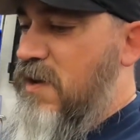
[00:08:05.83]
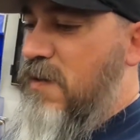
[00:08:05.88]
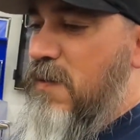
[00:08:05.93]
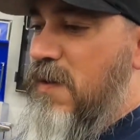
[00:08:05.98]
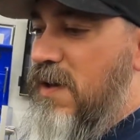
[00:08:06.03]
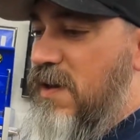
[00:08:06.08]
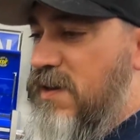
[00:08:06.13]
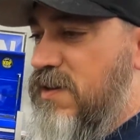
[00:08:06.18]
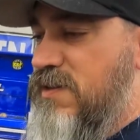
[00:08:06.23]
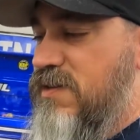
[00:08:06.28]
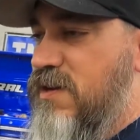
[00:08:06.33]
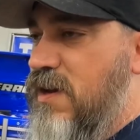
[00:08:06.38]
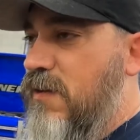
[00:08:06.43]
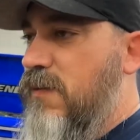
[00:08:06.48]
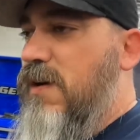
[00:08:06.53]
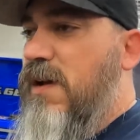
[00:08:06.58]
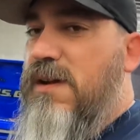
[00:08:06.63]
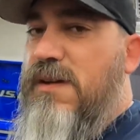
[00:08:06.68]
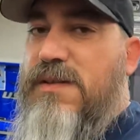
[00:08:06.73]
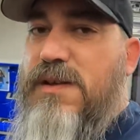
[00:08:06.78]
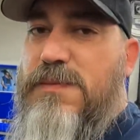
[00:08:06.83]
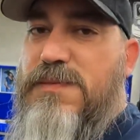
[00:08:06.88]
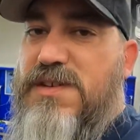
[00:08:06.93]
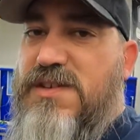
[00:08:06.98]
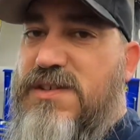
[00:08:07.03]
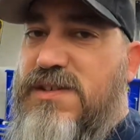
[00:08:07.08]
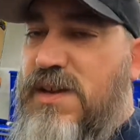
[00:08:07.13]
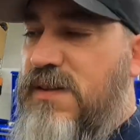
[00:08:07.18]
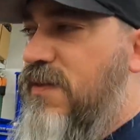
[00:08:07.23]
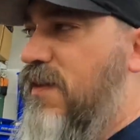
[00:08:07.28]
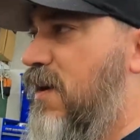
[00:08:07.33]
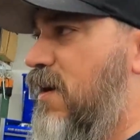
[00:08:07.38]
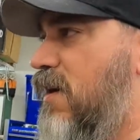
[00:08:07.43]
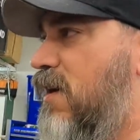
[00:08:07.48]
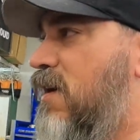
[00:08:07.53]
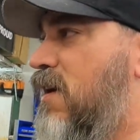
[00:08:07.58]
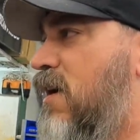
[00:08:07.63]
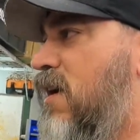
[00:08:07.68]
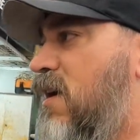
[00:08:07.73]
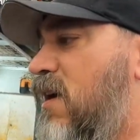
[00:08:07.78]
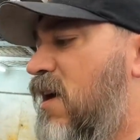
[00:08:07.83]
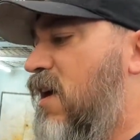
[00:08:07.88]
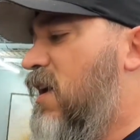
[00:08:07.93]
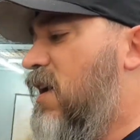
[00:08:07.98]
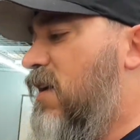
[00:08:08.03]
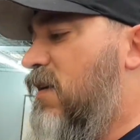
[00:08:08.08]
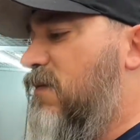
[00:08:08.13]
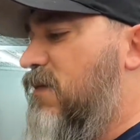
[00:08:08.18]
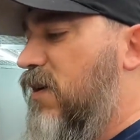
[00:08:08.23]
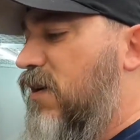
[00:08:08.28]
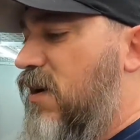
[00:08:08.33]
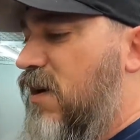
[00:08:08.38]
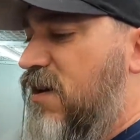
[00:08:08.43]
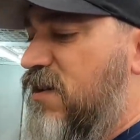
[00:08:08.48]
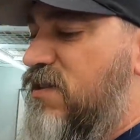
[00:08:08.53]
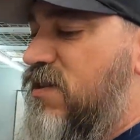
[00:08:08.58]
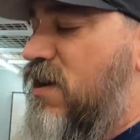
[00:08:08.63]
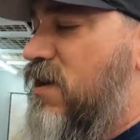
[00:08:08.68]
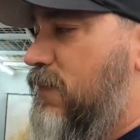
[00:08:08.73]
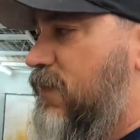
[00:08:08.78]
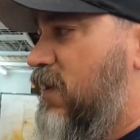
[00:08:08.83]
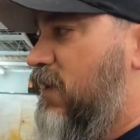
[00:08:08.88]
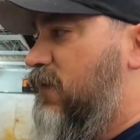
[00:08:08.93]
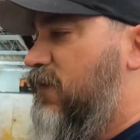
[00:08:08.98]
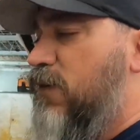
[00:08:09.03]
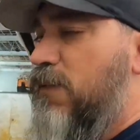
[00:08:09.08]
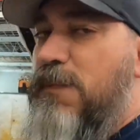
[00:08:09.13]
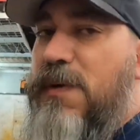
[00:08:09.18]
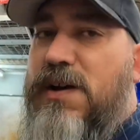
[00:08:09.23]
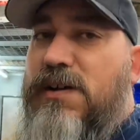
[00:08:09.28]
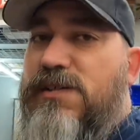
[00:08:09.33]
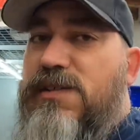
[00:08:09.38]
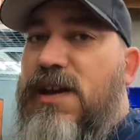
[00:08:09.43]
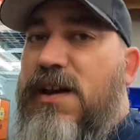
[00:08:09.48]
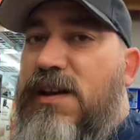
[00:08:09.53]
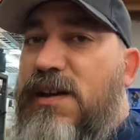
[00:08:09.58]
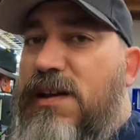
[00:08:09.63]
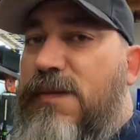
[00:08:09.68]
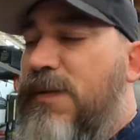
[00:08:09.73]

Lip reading: no way. So rather than them just sitting there, figure I can sell them, get a few bucks out